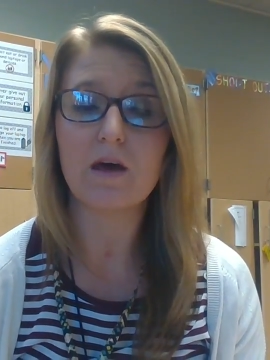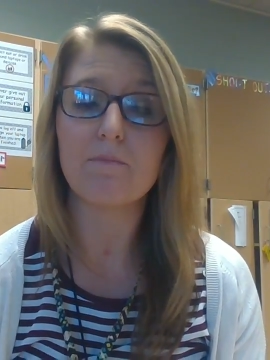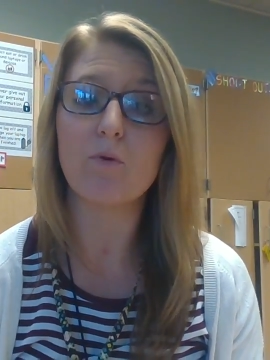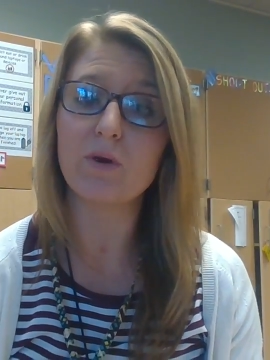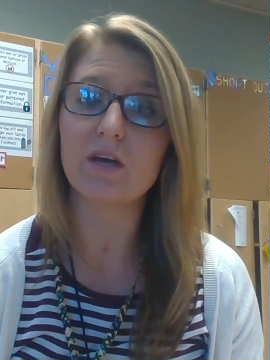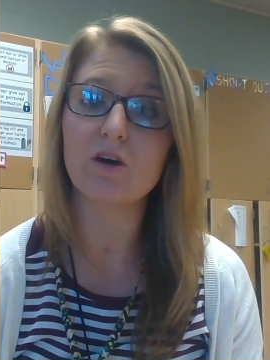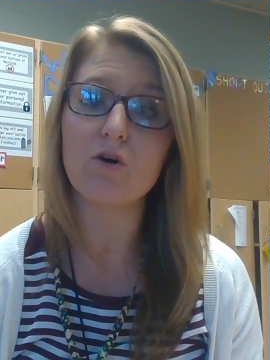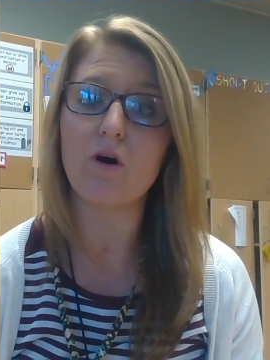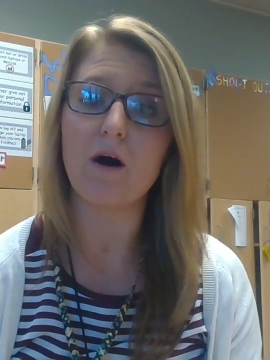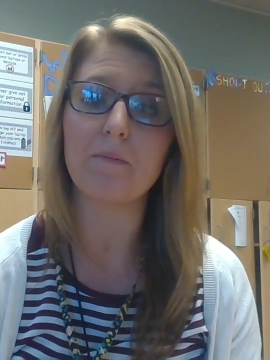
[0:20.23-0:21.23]
But we can
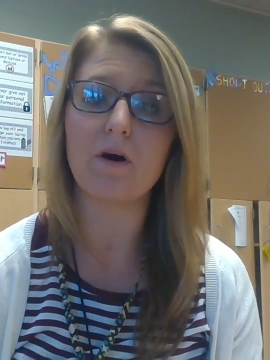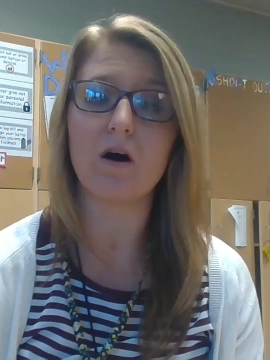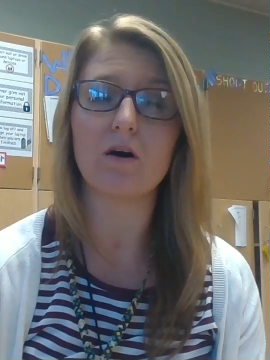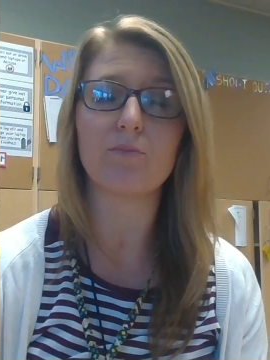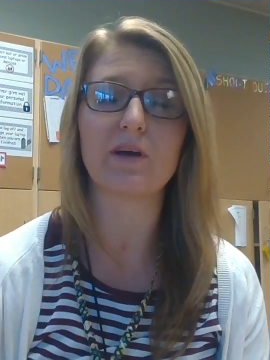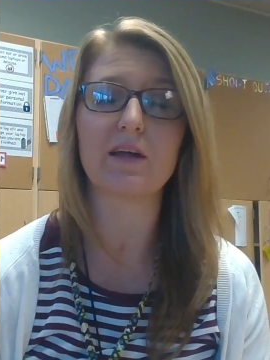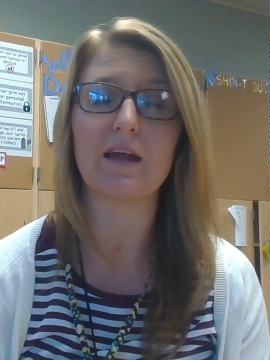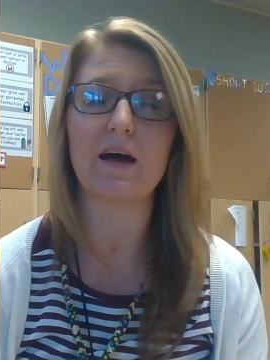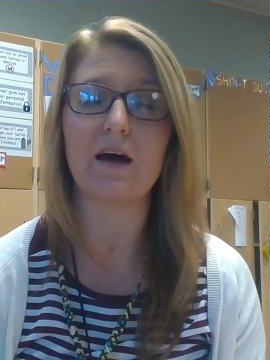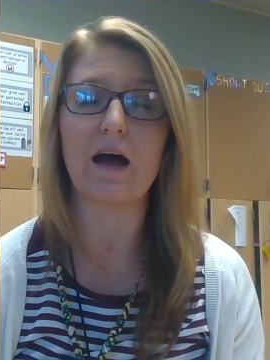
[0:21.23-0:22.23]
go up, we can
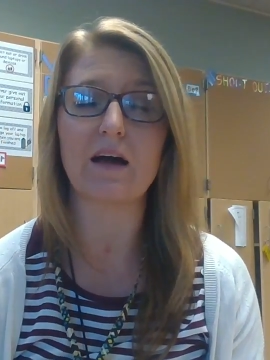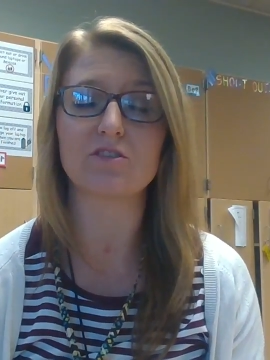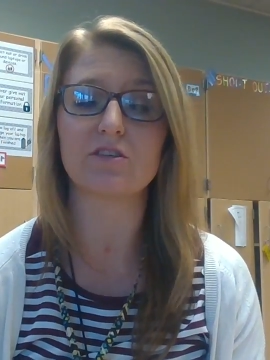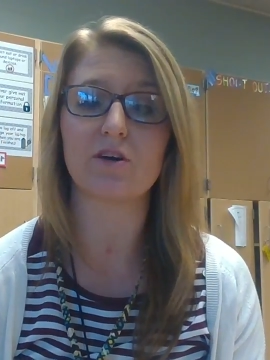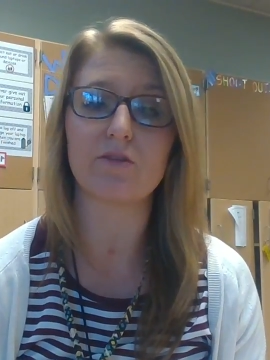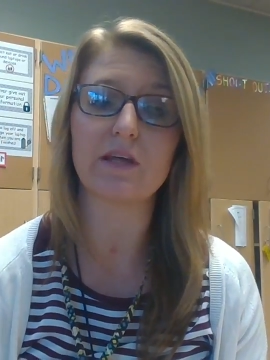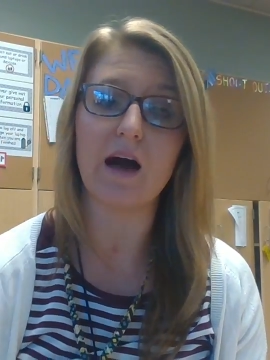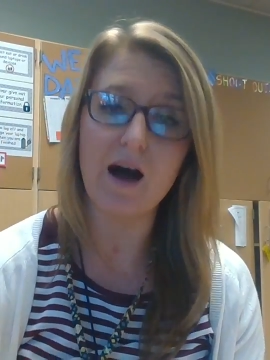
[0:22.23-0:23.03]
actually go the